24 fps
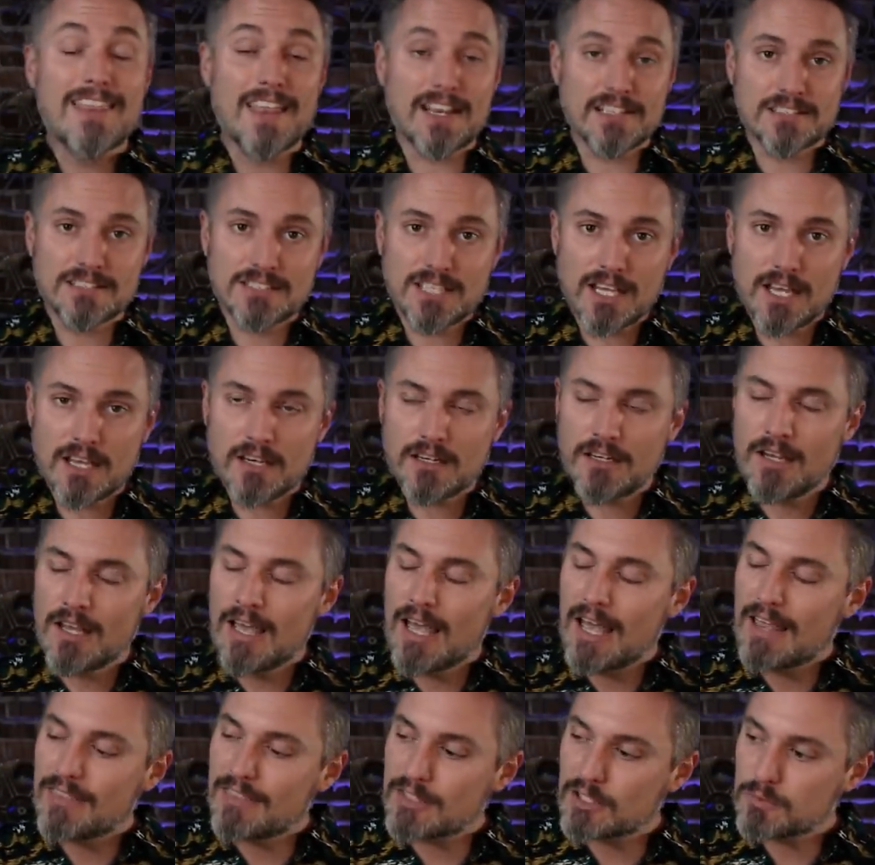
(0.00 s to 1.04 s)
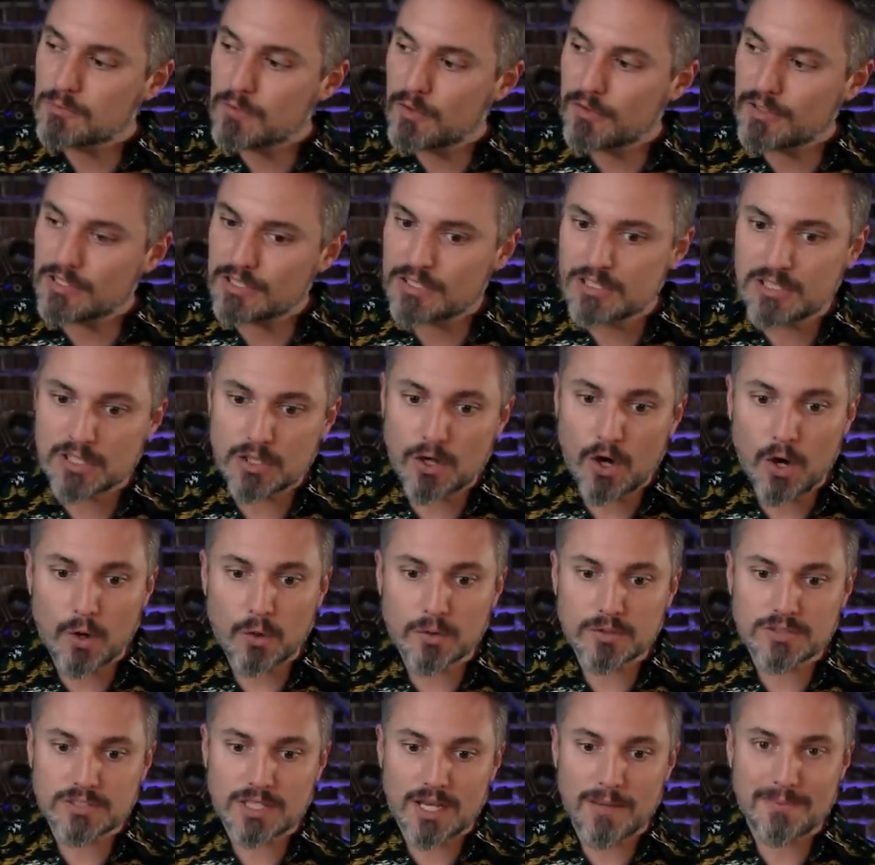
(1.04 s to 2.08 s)
That said, this movie still
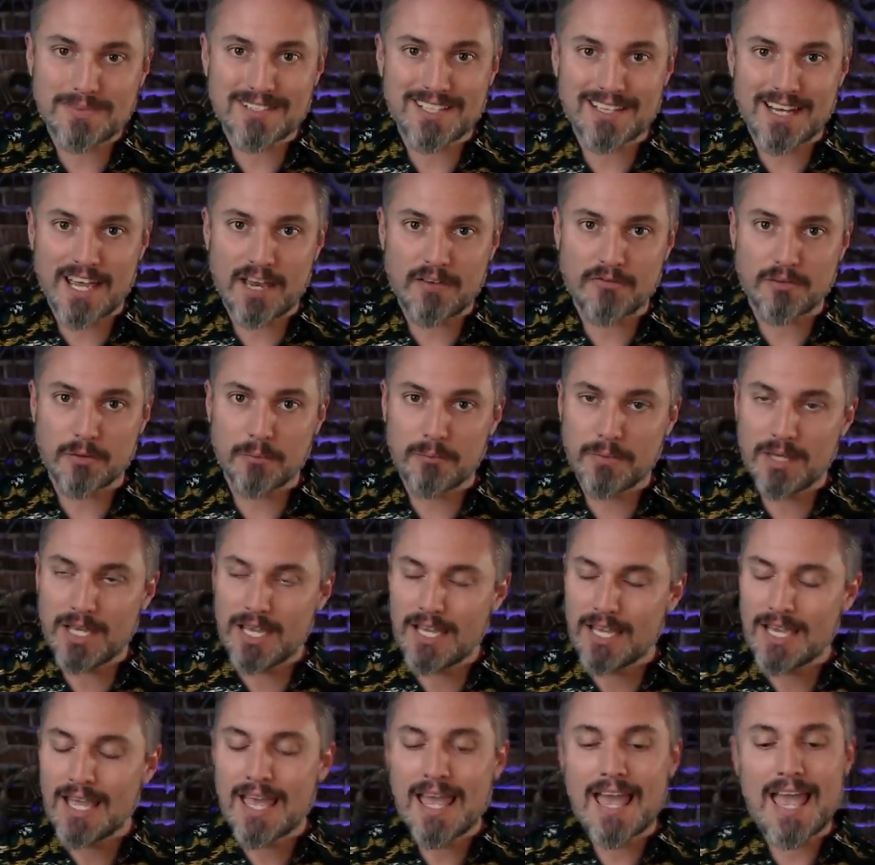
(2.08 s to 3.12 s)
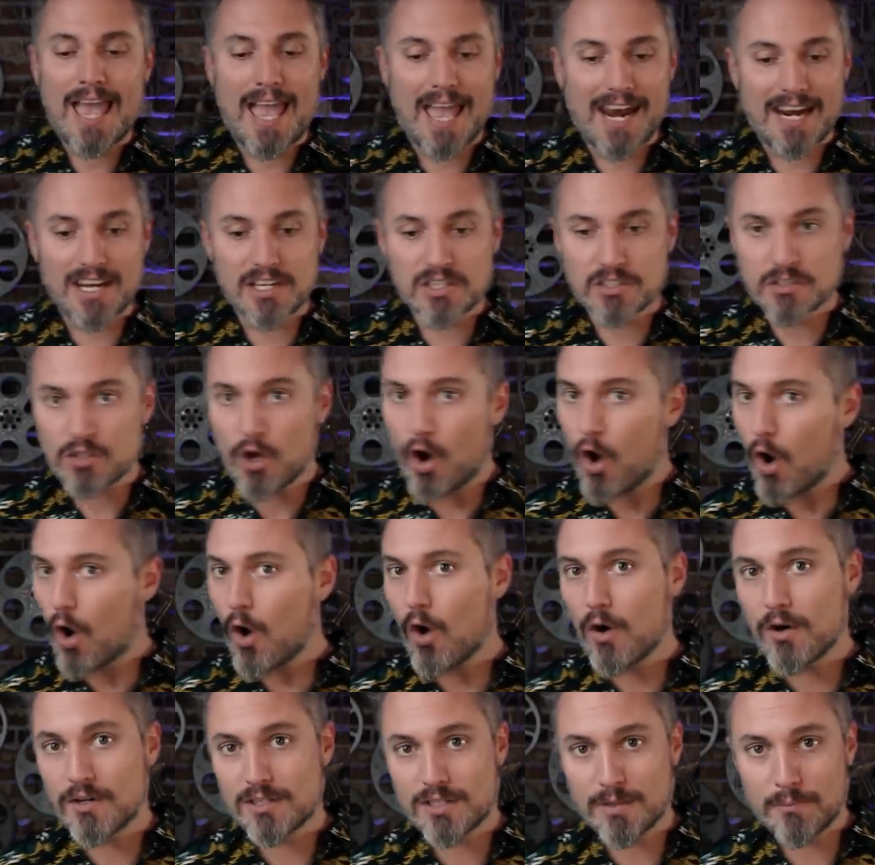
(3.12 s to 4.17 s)
holds up today for me, and it is
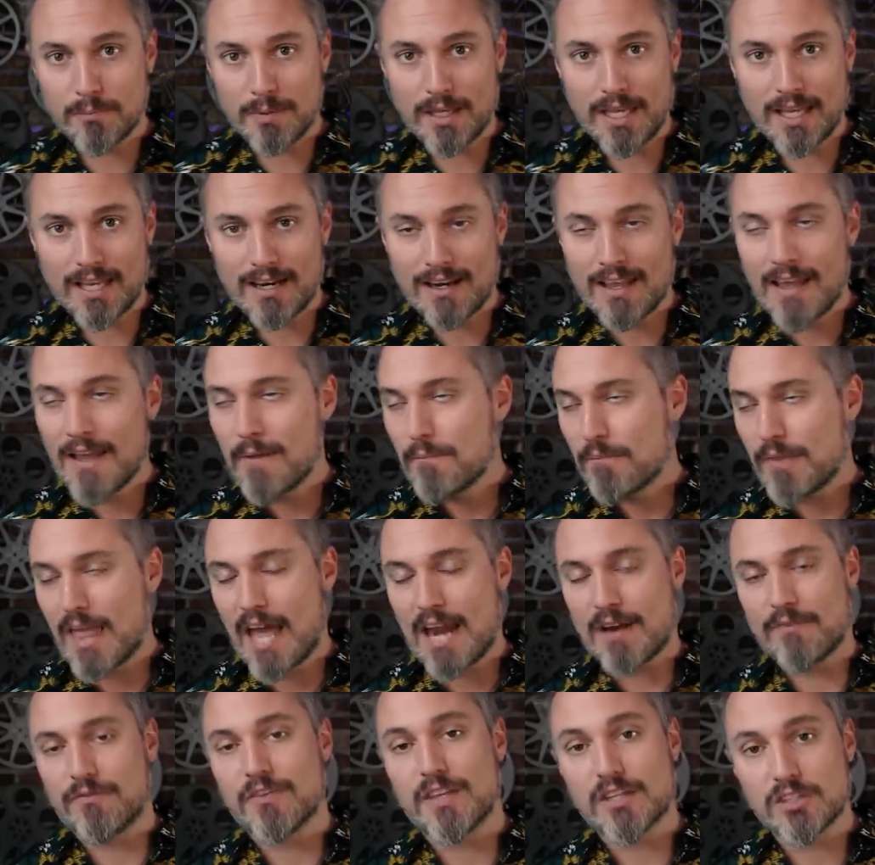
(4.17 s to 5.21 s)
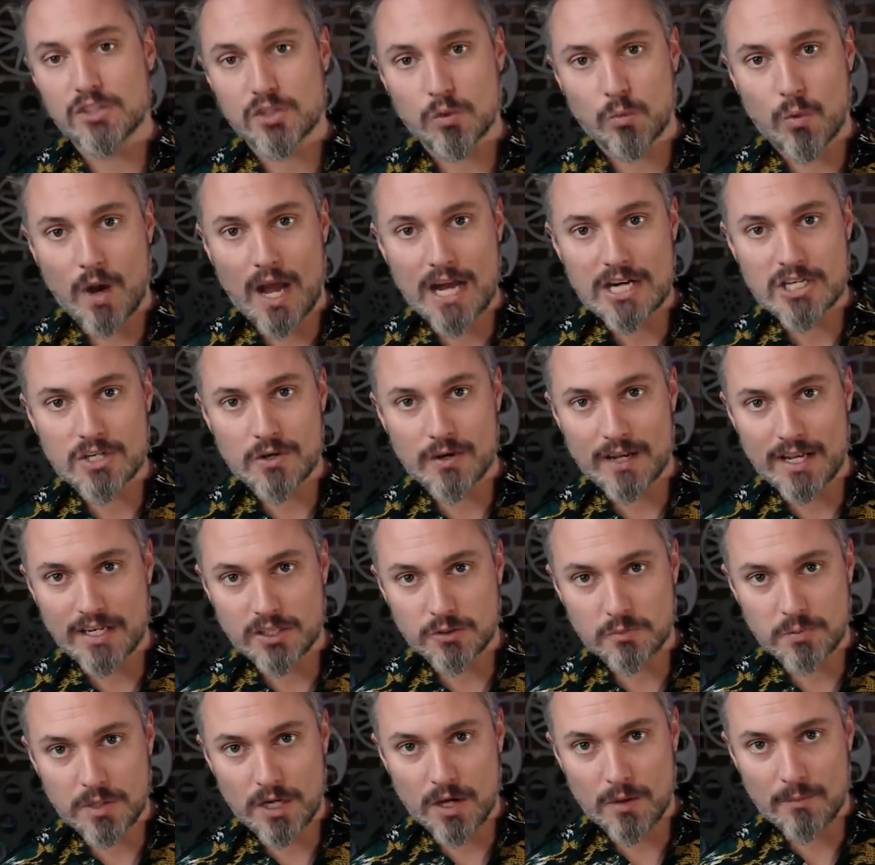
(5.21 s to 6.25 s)
hard to beat out of things to watch on
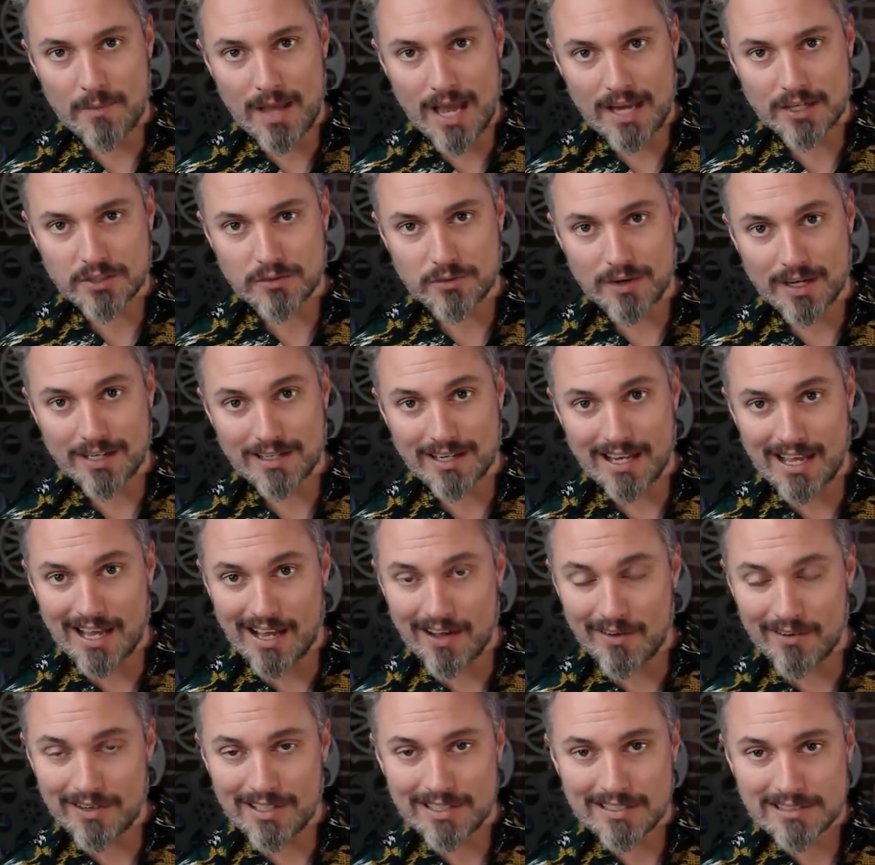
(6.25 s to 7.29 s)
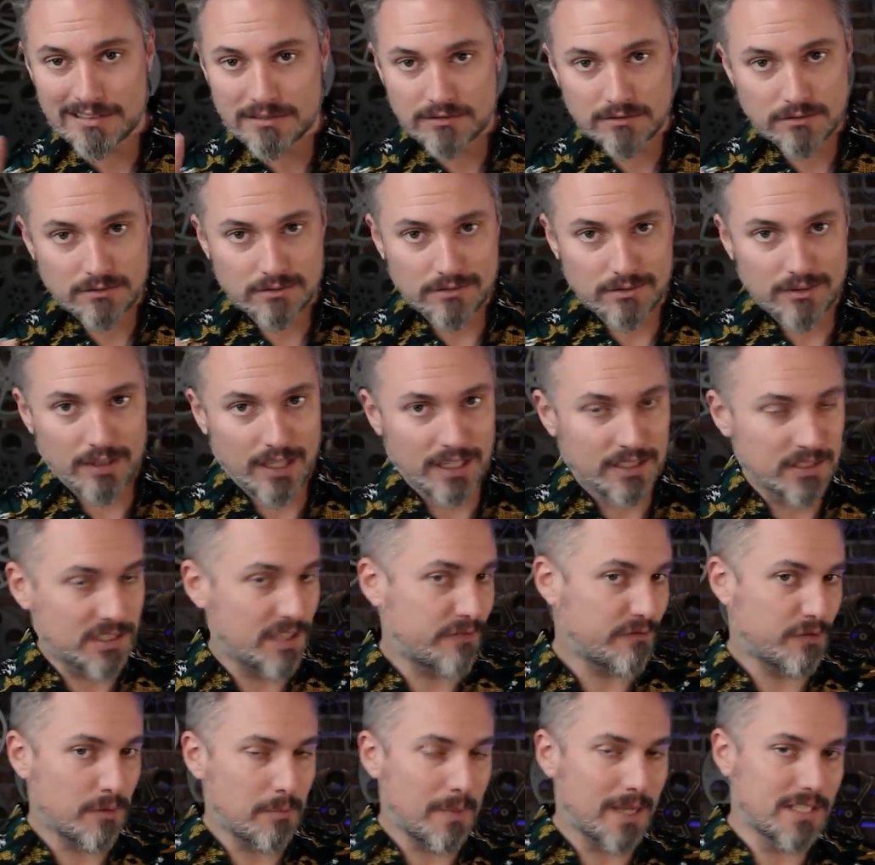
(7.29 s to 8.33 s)
H B O Max right now,
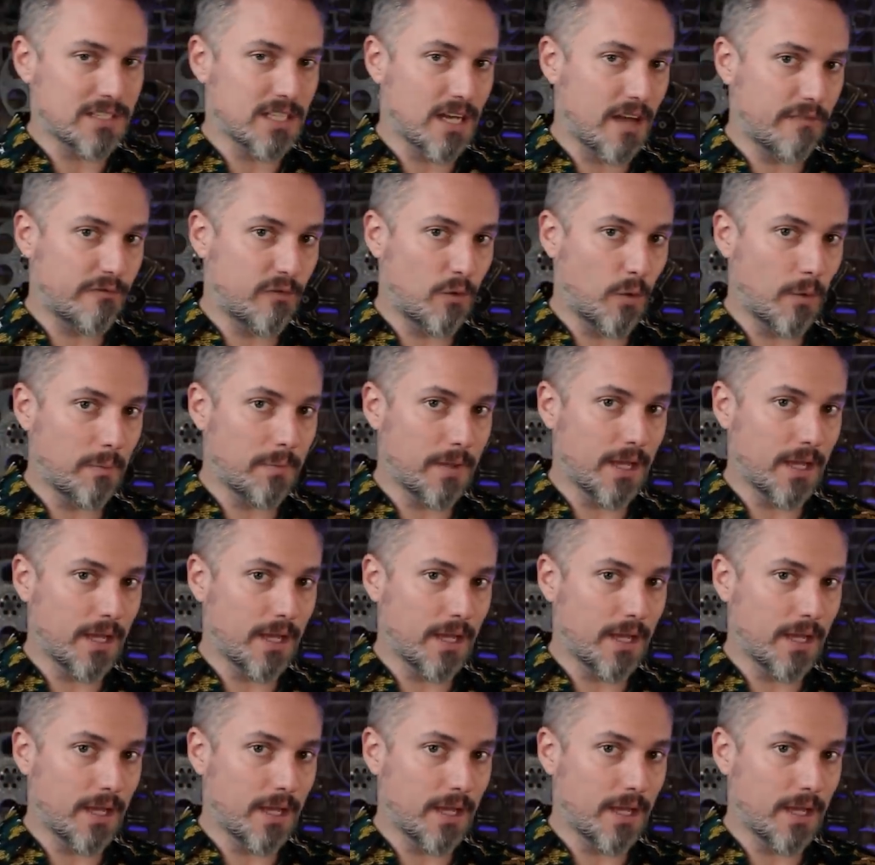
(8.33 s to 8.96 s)
except for my top four